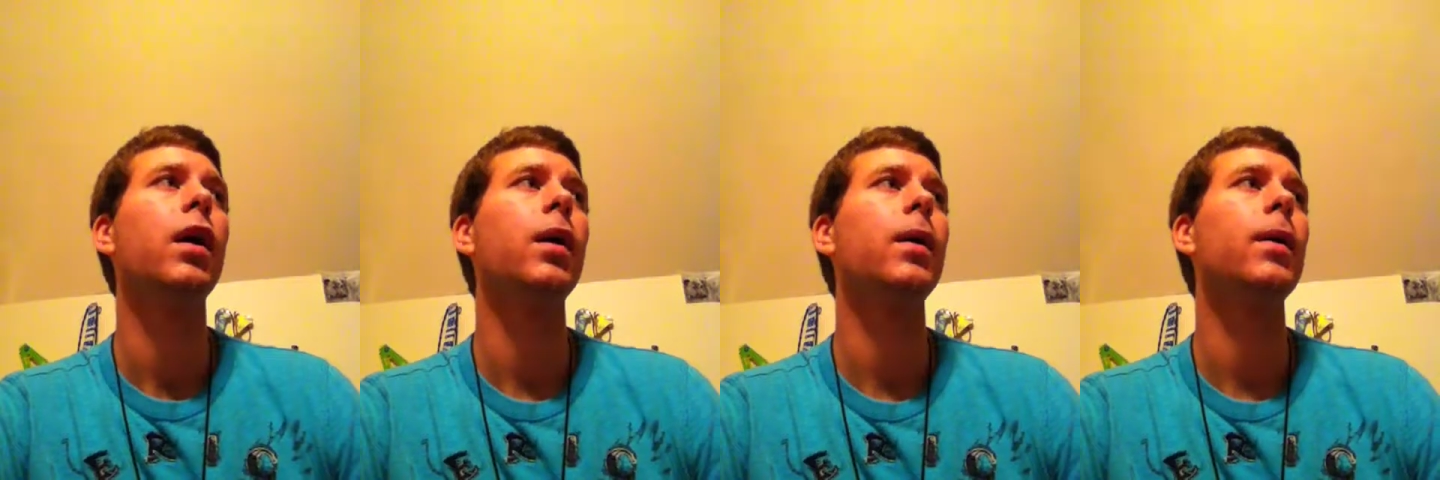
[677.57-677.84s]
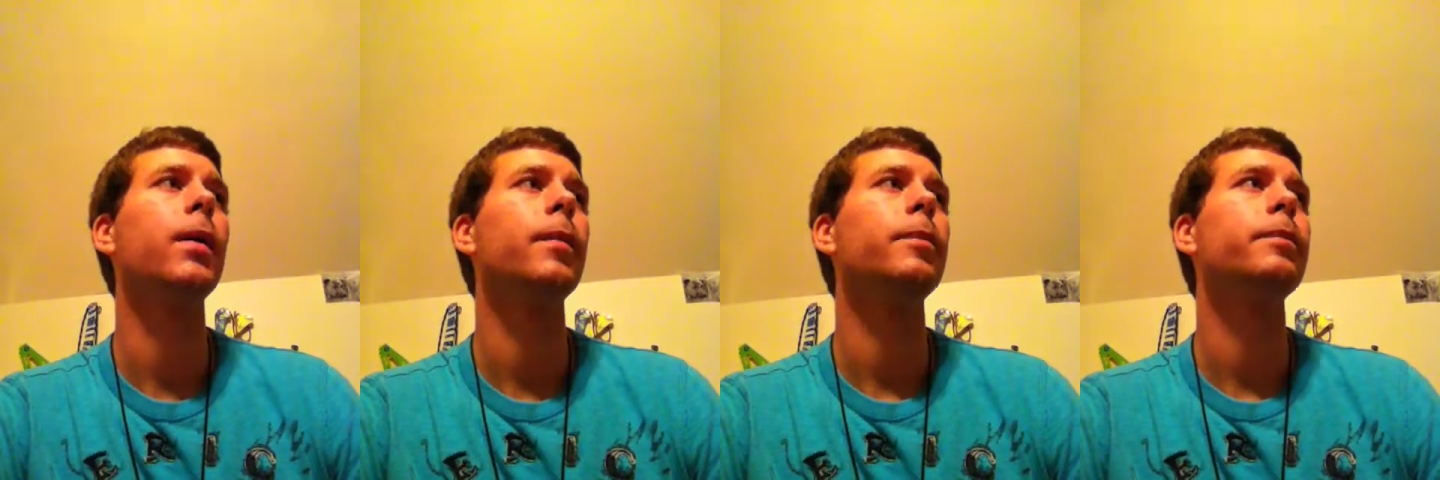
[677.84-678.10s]

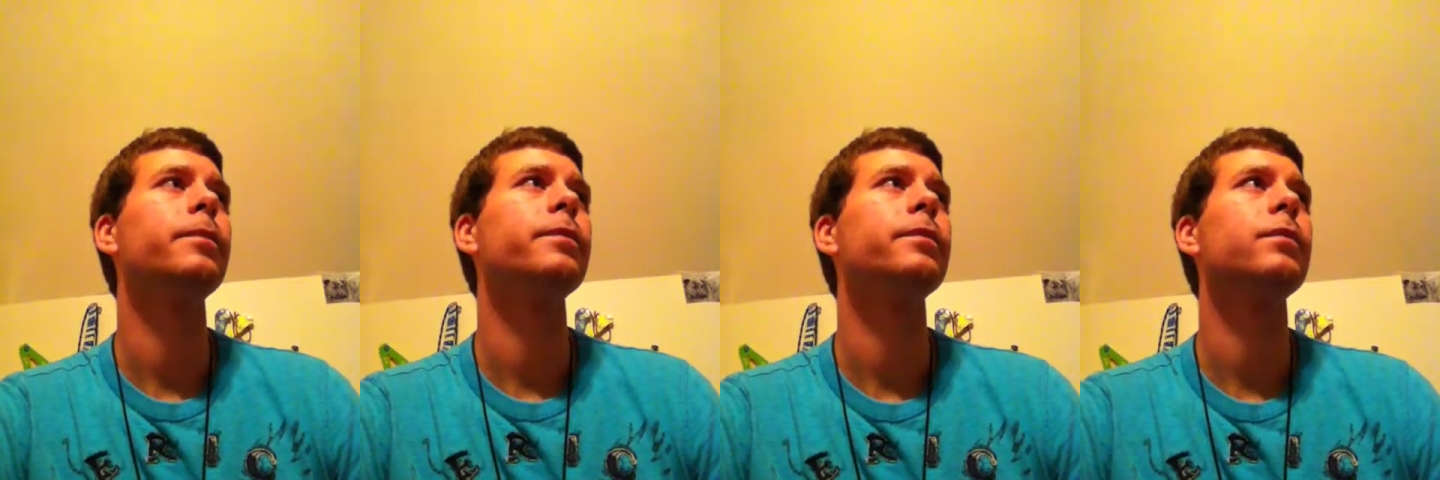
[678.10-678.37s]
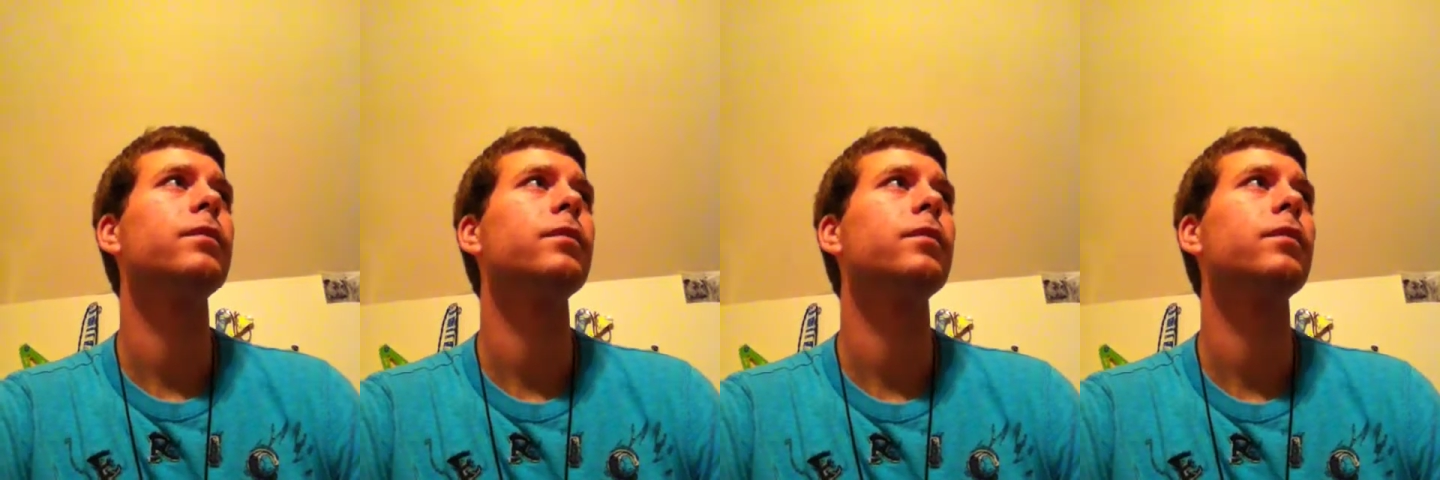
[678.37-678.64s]

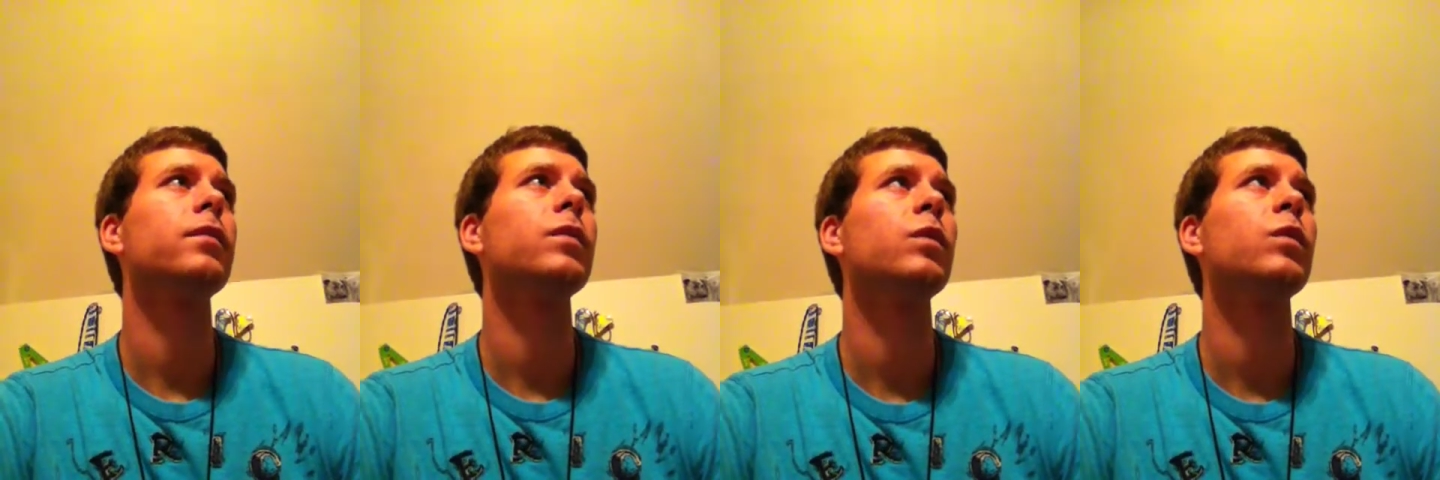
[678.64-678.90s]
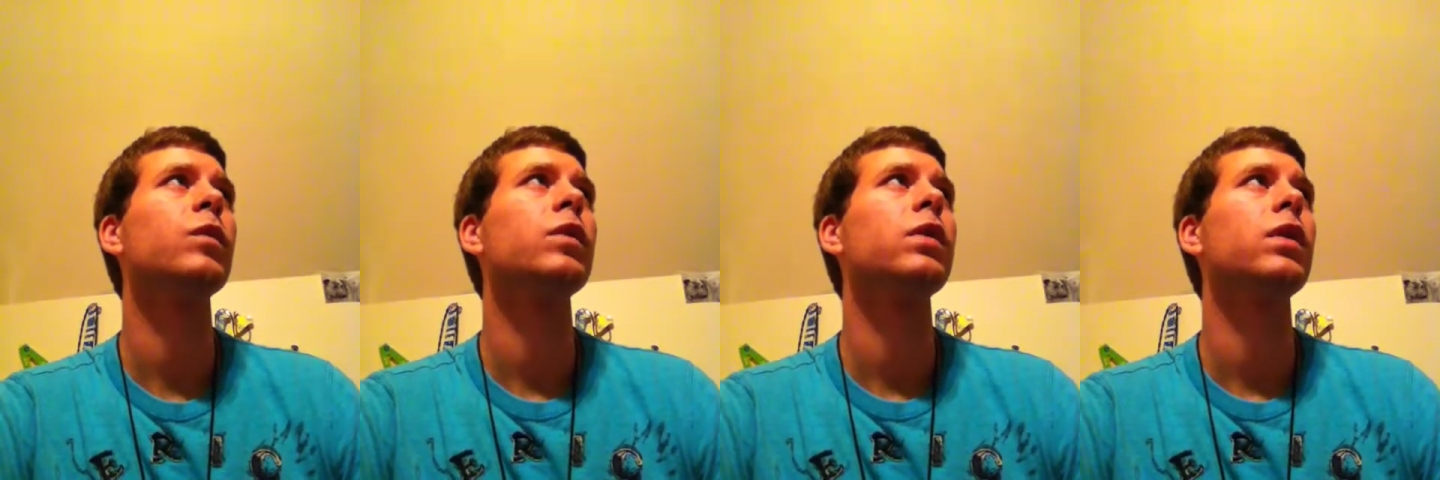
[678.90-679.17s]

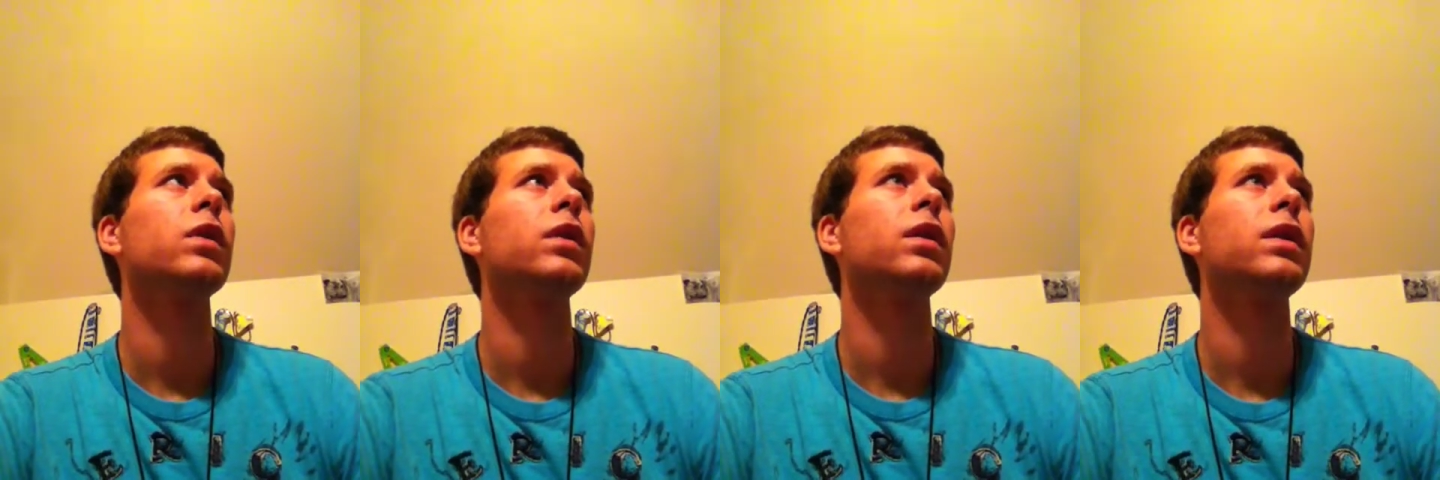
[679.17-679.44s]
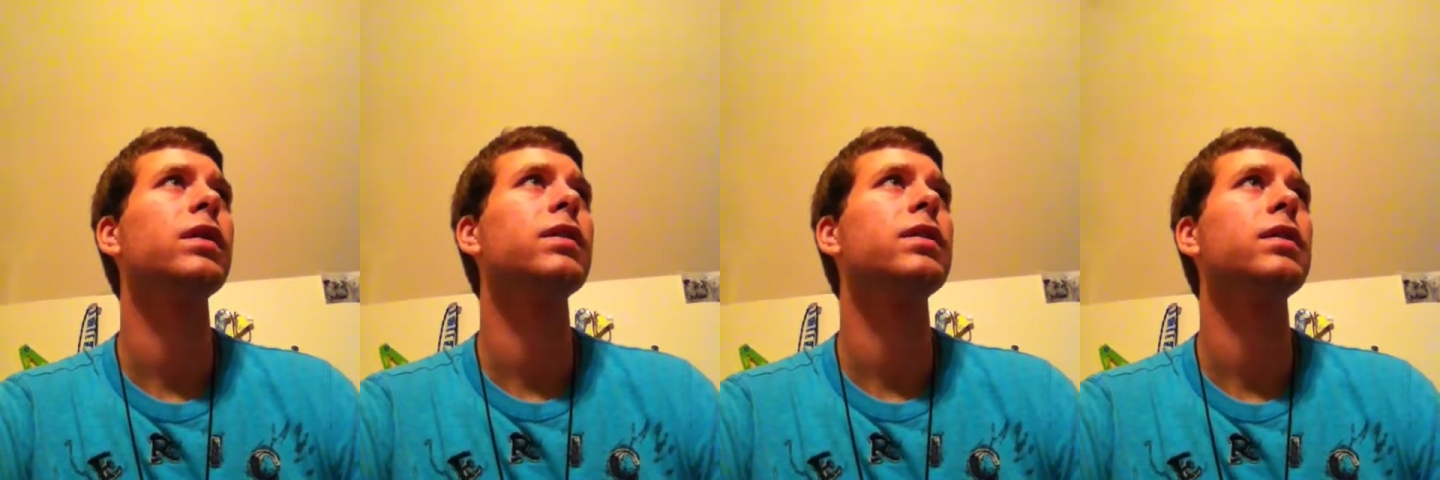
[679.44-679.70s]

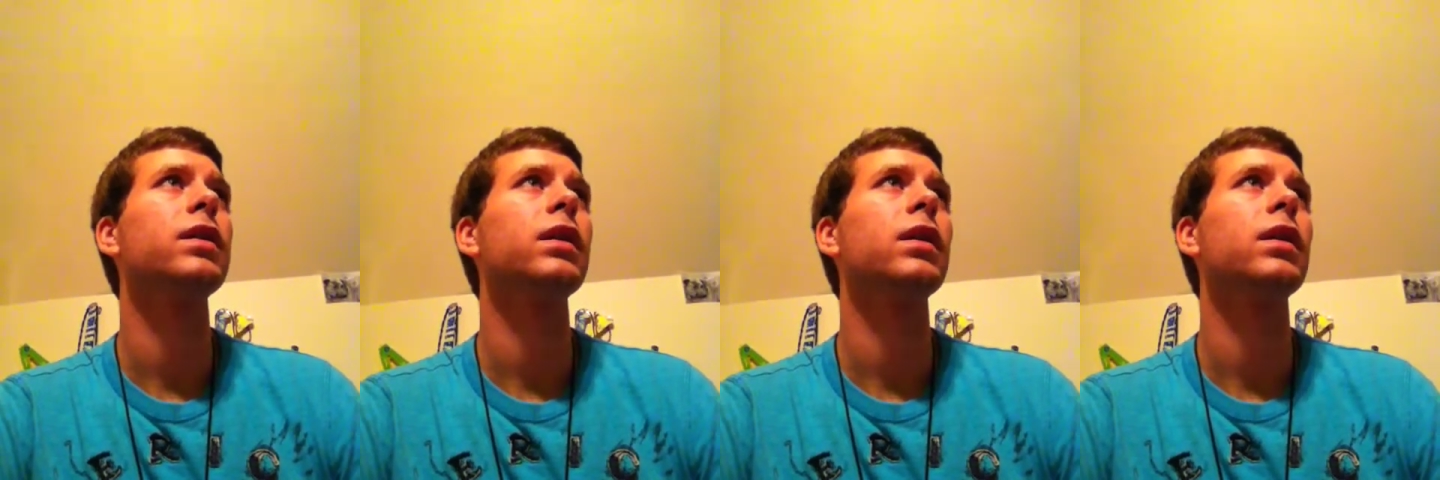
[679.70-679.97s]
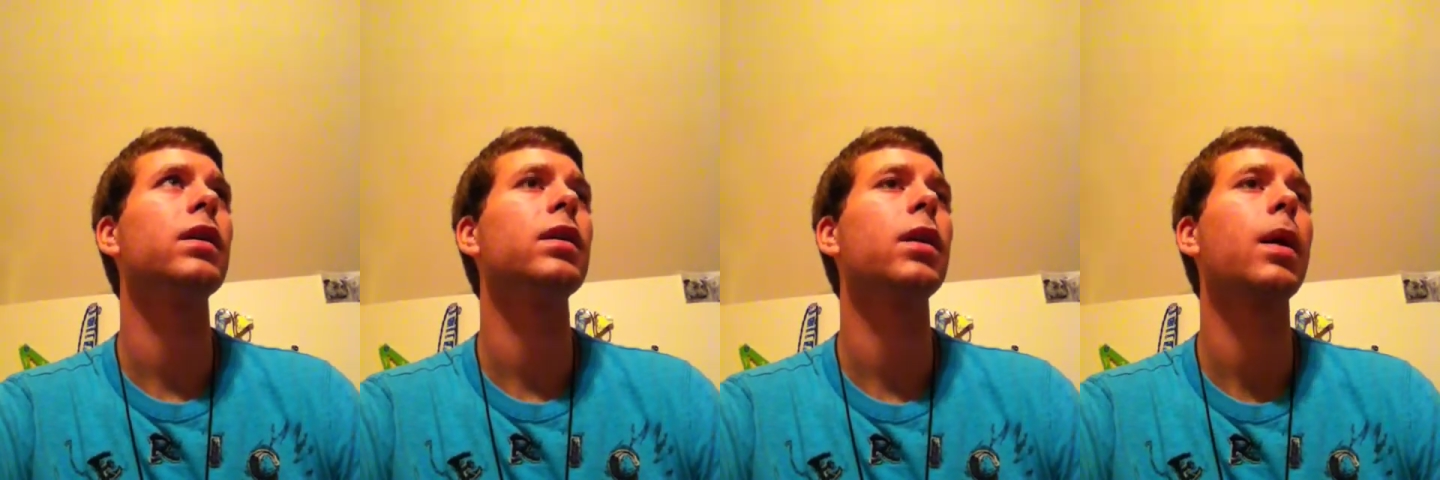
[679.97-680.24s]
Let's
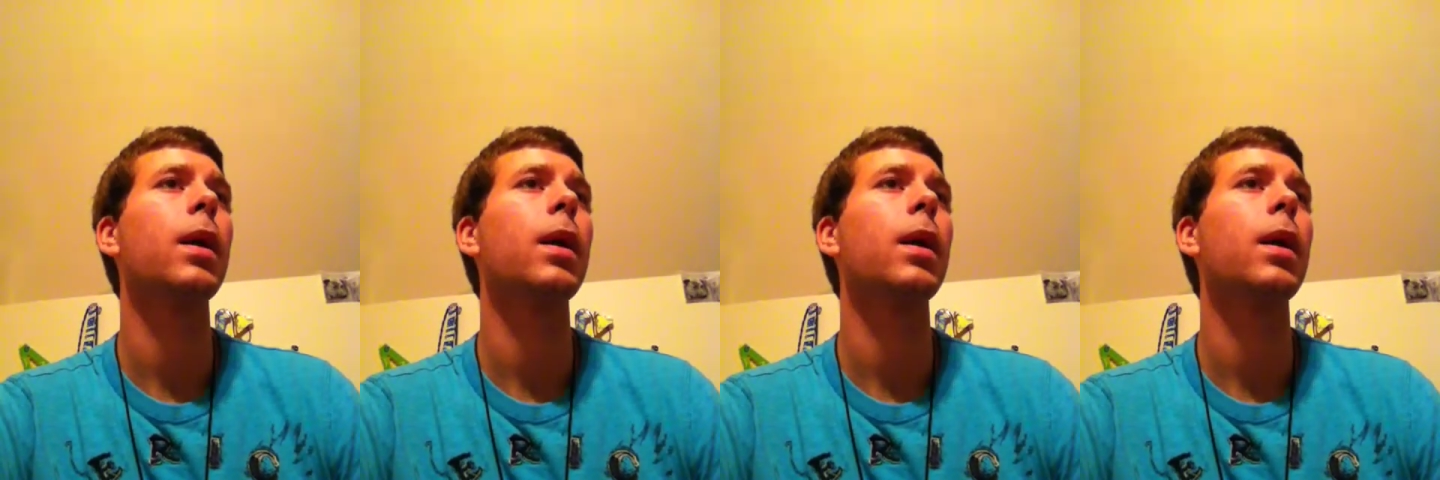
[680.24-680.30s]
see.